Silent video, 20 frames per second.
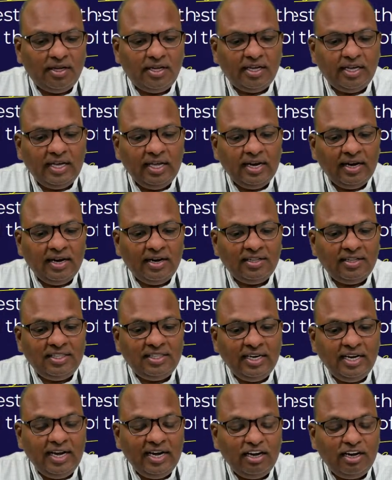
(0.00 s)
in
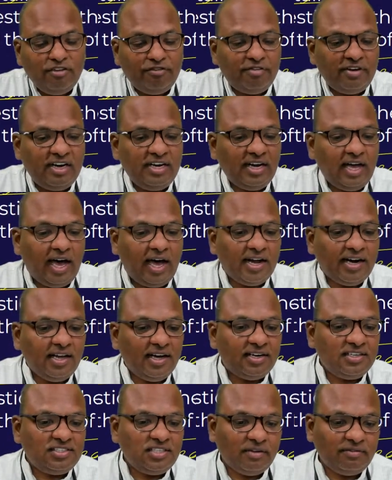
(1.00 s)
three different
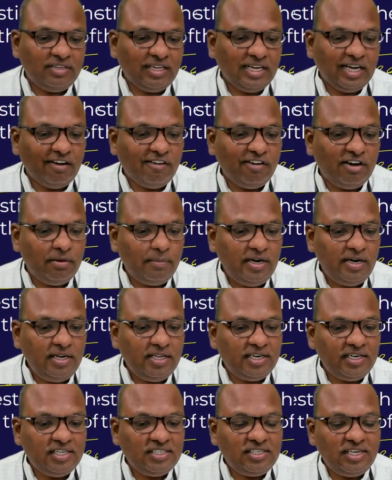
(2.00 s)
organs of the government,
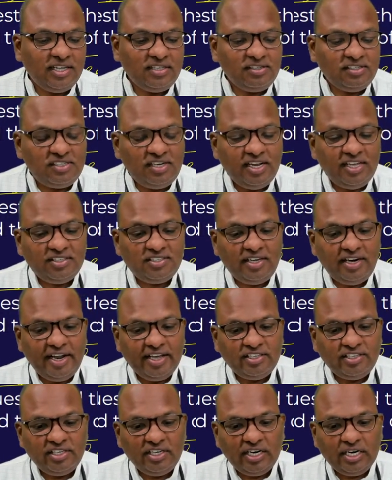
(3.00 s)
that is legislature,
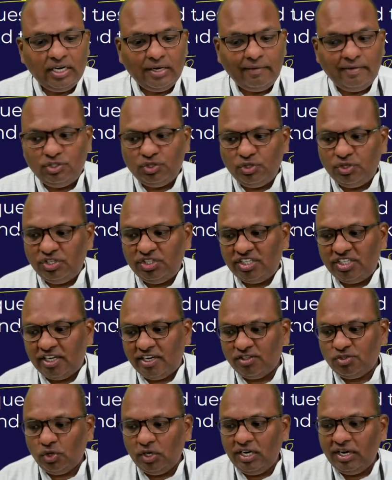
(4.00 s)
executive, and judiciary.
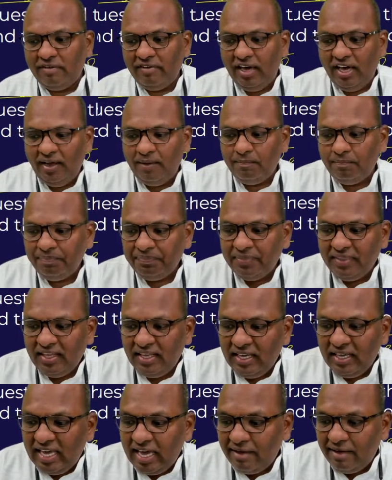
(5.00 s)
So in a way,
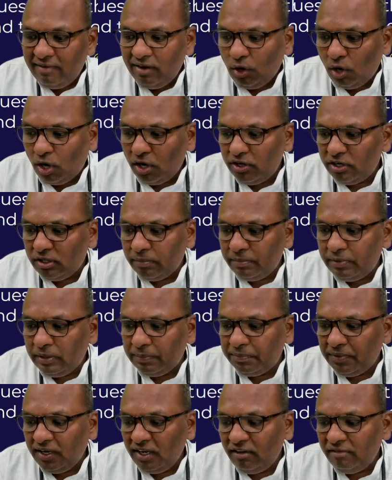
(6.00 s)
he gave a call to the
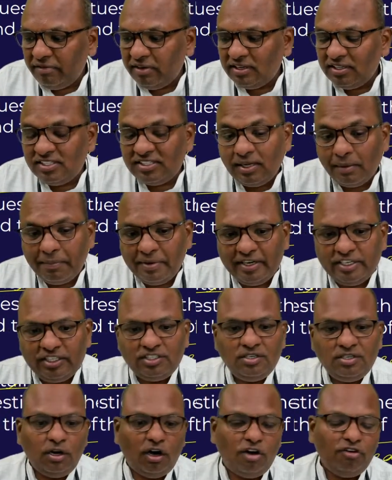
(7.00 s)
people for the
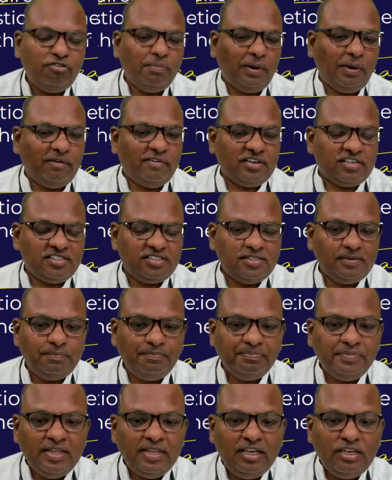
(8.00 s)
separation of powers.
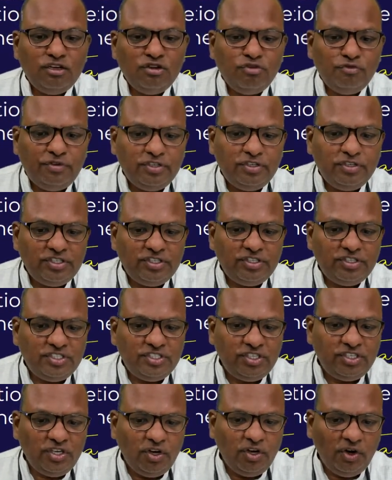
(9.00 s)

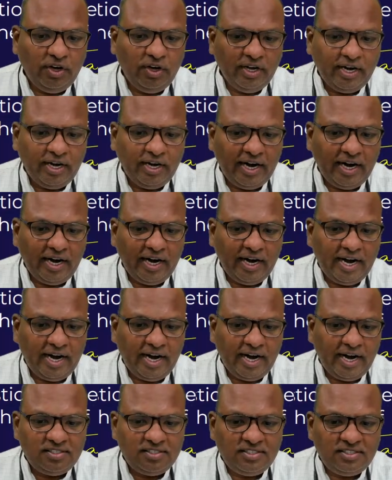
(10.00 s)
Physiocrats, these are the
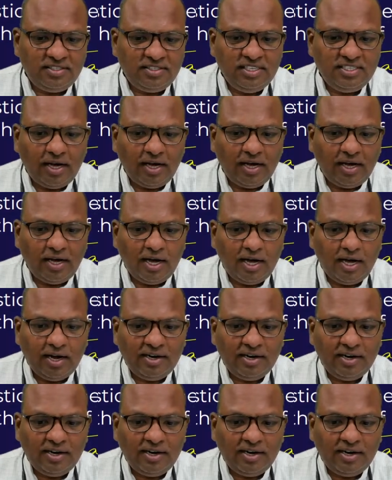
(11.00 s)
economists of